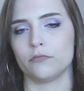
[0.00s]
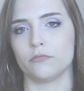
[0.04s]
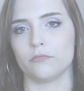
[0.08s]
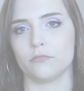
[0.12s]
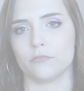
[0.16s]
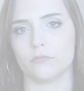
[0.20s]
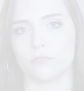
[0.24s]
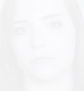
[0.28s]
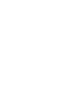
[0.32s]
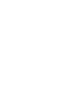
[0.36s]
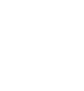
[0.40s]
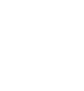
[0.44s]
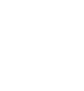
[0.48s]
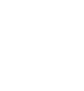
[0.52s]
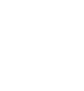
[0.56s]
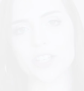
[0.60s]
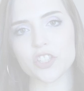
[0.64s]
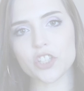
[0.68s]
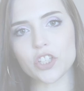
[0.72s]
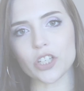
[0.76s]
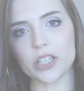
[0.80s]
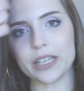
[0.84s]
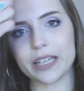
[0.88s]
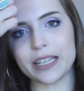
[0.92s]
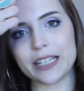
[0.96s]
The next
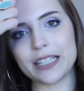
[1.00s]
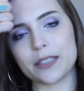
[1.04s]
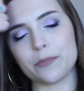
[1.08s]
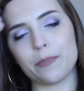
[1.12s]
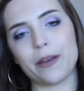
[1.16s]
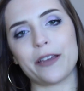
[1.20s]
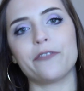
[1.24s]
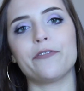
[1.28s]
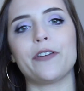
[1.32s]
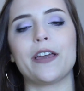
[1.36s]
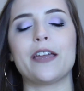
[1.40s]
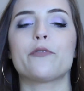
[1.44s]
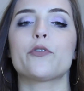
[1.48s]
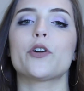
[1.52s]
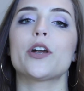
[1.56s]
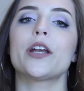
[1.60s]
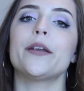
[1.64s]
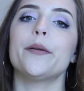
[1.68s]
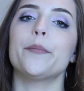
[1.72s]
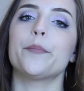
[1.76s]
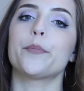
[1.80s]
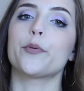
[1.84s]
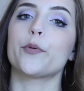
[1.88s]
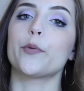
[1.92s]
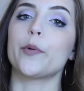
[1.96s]
question is my
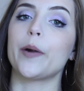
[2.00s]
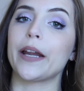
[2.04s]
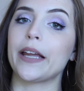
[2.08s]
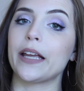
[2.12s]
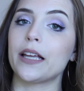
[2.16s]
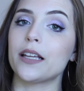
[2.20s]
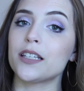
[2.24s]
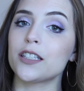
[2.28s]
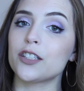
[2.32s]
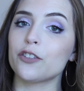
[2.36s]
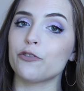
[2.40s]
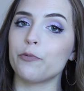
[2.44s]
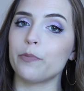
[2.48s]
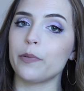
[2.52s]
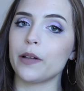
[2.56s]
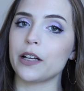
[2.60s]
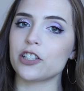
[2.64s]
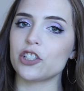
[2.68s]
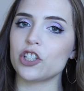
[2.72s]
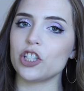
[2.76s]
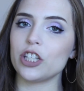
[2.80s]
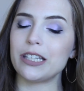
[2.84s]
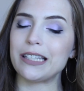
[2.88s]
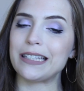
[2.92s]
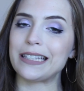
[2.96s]
favorite brand of
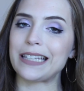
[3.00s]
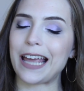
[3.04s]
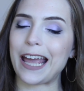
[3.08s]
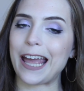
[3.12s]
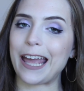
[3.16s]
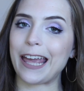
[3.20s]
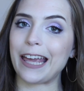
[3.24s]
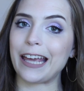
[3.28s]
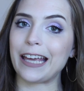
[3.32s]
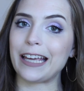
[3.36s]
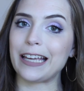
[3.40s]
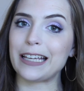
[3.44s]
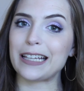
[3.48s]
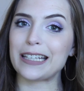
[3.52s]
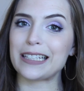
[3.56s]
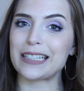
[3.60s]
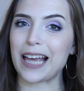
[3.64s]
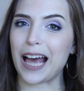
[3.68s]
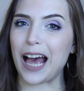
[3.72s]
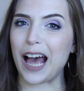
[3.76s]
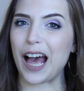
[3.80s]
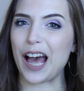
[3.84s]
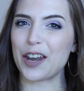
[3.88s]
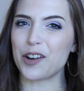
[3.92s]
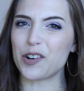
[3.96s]
blushes,
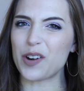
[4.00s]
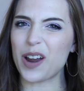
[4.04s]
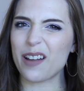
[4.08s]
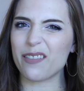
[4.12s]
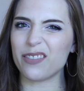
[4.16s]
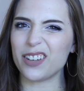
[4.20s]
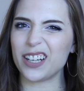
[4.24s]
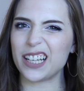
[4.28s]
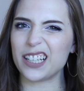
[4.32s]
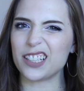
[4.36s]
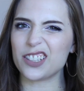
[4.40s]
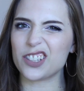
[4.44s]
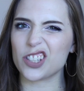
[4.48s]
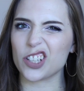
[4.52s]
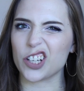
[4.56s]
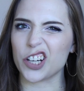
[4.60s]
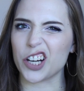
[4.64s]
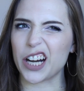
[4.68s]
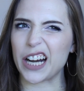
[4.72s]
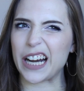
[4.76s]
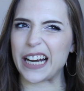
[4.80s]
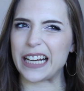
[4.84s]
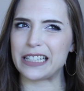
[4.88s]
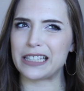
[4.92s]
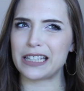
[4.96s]
and I don't have an
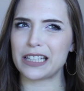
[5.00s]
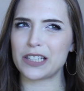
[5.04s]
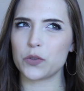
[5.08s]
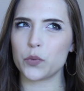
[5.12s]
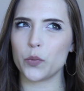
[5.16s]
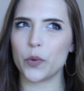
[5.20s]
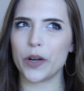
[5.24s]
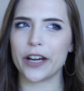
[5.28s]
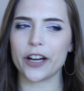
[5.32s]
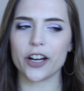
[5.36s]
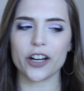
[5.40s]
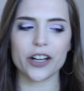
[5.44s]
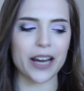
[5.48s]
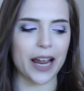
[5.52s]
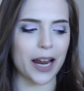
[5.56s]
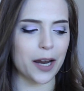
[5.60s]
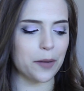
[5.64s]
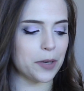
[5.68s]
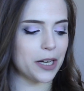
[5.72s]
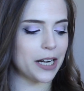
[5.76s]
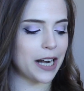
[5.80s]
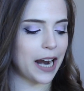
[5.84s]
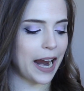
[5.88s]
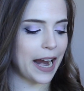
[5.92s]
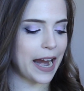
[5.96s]
answer. Is this weird? I
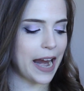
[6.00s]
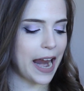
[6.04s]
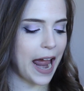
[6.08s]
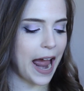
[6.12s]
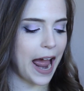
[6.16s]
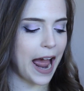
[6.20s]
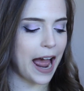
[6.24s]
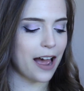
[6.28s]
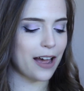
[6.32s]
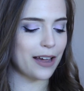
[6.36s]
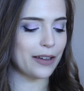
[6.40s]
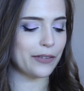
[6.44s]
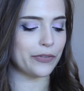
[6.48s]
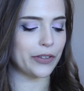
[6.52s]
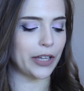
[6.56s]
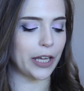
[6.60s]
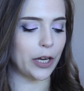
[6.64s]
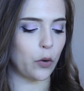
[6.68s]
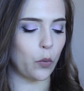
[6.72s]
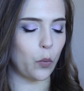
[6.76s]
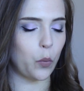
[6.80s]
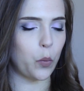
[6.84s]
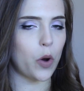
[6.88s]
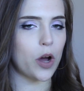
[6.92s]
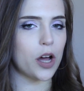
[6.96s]
mean, I have like
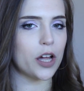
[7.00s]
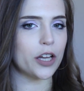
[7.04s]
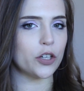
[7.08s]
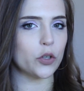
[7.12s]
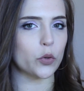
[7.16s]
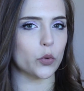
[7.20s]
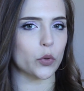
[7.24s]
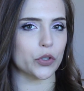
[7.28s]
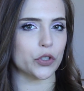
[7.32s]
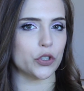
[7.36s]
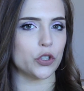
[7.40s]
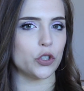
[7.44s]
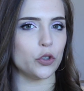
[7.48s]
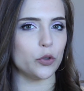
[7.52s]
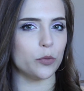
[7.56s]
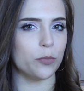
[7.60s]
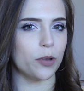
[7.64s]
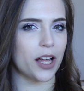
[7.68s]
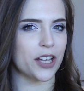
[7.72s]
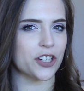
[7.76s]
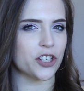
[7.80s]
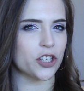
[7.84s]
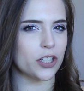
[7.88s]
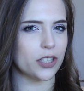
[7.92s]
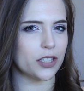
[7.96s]
1 or 2
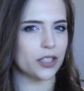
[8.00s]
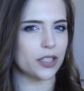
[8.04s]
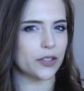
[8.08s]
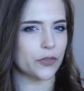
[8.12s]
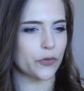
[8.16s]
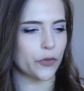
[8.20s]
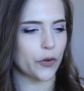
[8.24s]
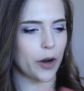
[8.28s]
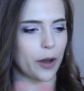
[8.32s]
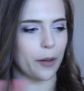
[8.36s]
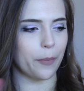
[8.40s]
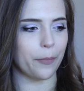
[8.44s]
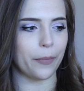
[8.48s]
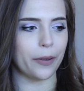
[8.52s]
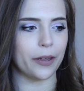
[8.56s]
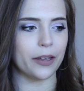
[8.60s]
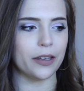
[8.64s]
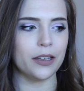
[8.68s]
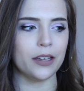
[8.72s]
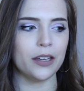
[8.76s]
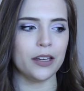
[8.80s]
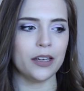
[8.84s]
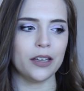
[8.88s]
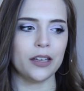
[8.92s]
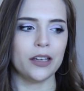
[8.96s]
blushes from
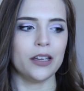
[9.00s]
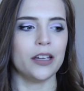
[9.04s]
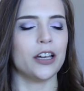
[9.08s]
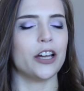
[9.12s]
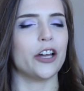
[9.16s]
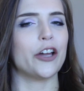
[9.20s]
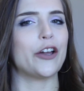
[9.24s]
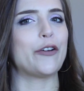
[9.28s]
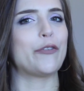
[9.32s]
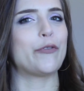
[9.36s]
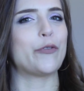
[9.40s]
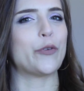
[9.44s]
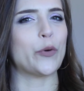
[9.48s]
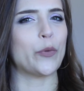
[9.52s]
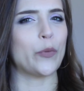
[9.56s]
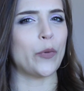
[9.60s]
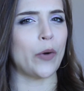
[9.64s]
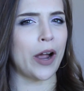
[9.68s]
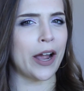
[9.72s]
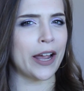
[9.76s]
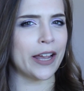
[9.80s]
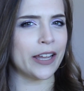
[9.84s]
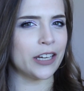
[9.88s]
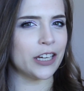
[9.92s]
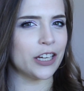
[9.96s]
a
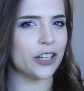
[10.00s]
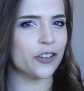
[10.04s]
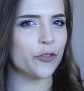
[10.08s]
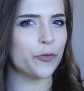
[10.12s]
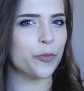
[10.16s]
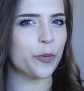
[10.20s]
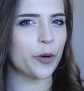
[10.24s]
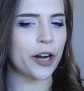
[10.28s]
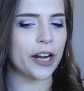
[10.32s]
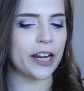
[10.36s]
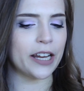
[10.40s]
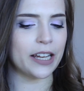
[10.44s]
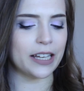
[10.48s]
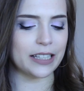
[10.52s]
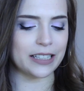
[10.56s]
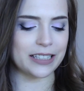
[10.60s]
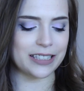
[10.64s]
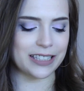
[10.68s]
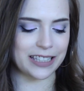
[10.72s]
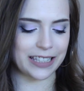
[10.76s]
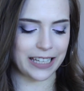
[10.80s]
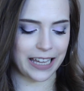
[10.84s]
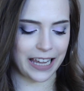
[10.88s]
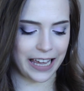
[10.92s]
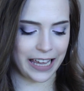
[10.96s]
variety of
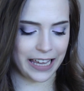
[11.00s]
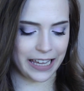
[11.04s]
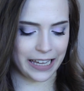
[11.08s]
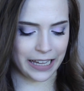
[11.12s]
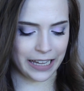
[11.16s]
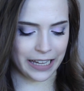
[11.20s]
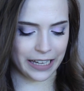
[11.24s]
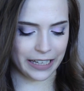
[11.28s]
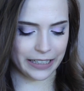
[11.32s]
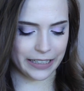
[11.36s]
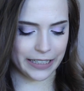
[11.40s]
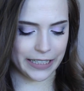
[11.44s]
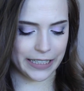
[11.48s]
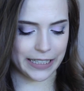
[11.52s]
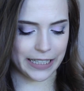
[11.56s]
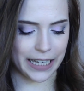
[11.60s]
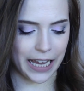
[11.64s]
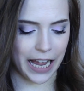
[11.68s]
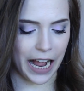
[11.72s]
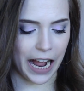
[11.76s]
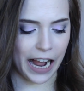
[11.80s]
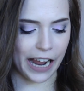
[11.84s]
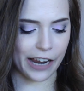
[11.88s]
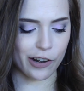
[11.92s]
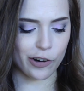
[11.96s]
brands, and
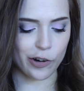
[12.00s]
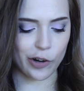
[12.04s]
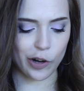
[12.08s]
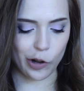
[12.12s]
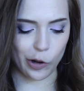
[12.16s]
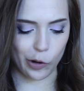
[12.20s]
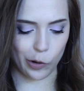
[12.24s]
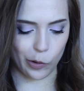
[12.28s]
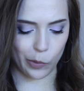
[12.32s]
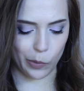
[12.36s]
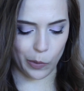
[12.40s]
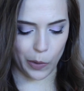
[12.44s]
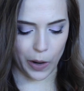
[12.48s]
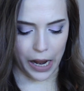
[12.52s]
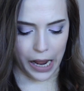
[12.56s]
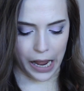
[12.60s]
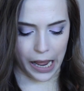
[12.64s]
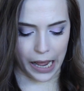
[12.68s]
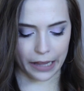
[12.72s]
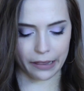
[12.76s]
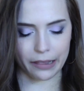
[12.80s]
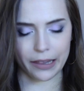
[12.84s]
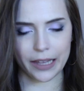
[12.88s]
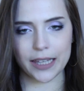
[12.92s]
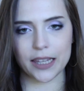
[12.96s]
I don't know,
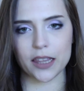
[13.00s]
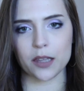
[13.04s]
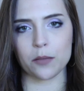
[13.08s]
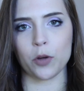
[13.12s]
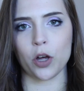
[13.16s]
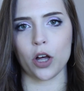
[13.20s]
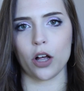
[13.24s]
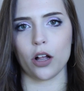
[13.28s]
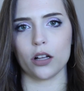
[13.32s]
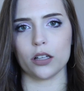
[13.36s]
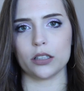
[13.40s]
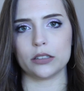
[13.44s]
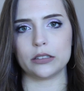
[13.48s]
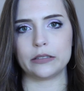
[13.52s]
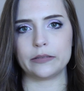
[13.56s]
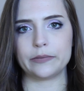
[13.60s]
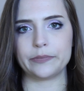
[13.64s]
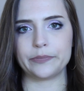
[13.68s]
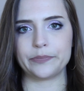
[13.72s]
I like them all.